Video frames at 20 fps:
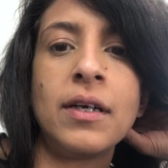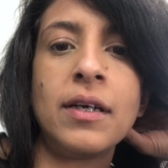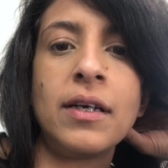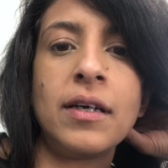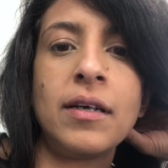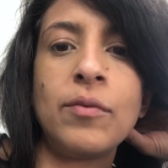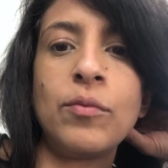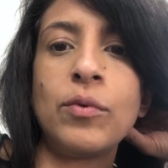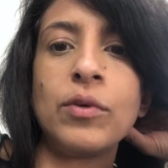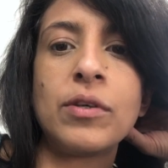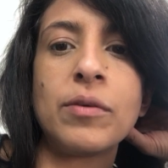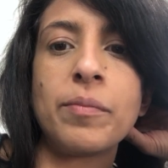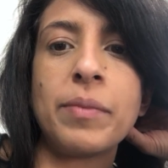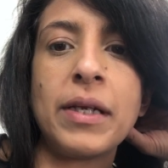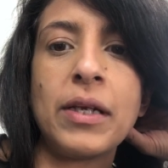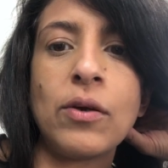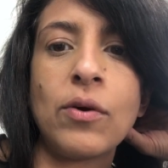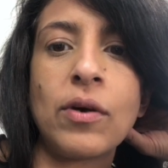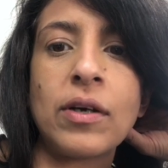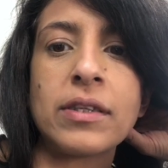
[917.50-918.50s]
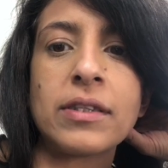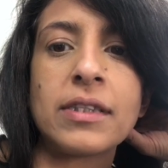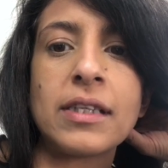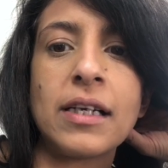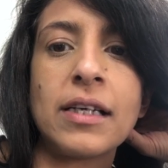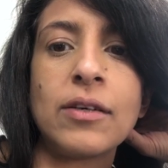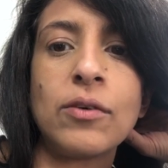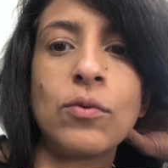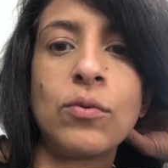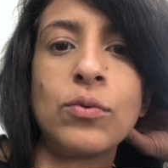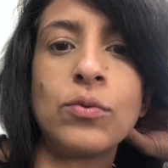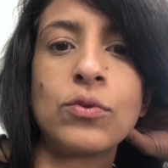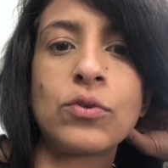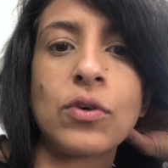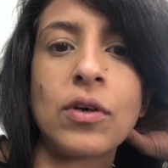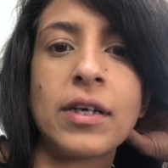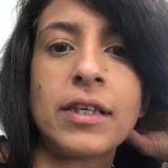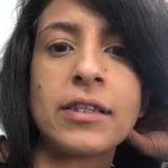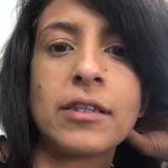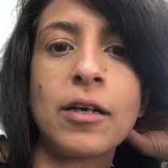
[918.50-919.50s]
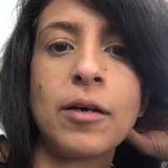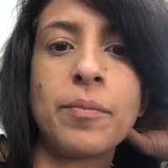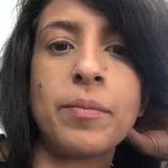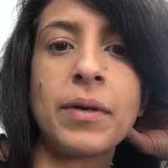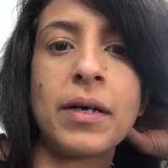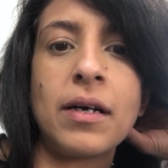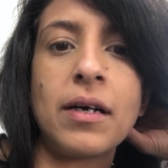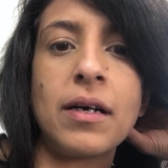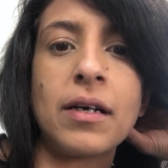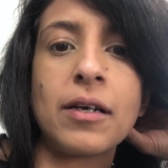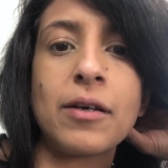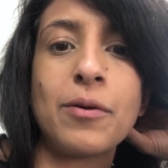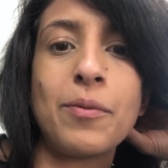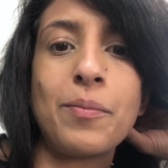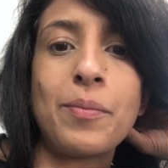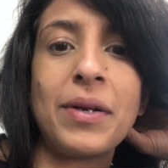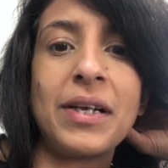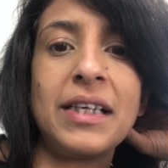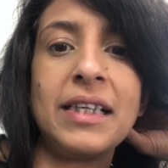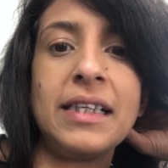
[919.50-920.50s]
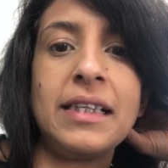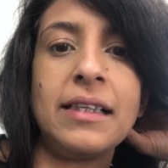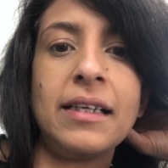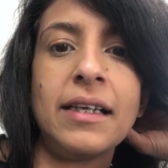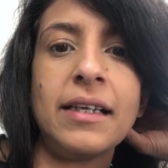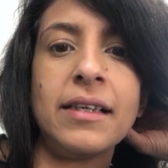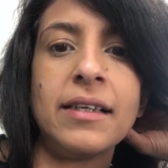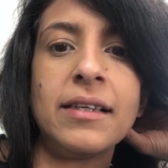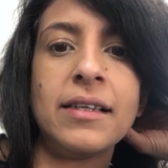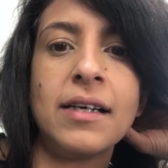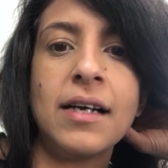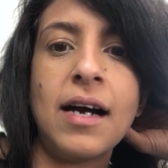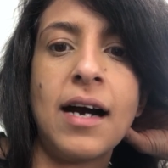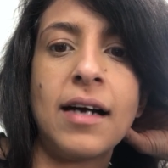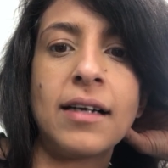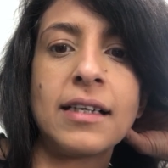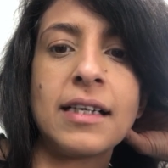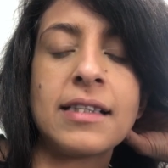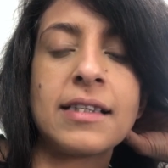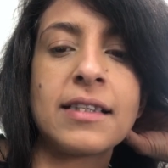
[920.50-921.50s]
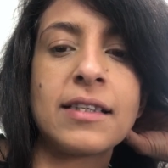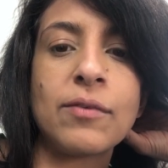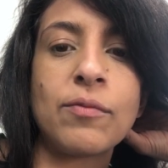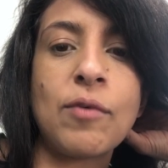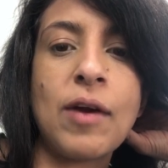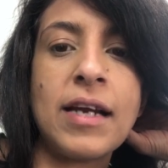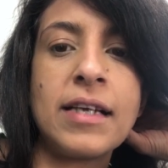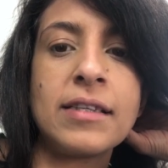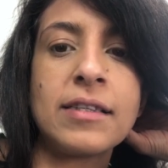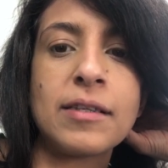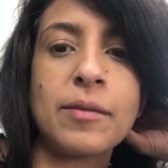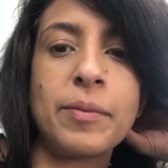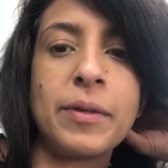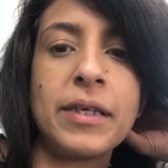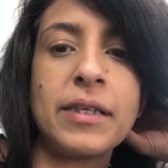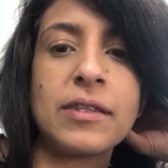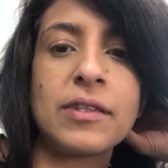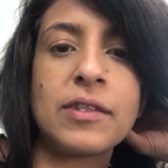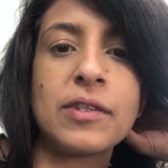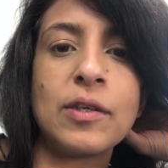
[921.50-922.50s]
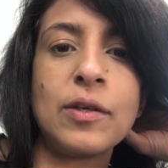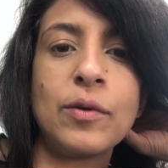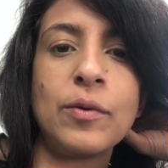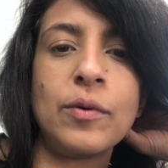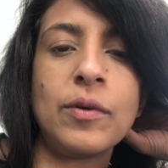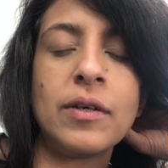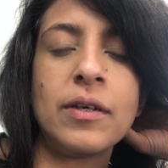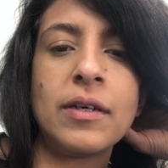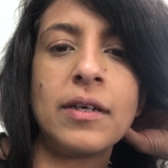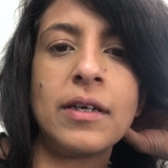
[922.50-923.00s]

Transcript: It wouldn't be long until it all dried up, completely, unless the rains appeared soon.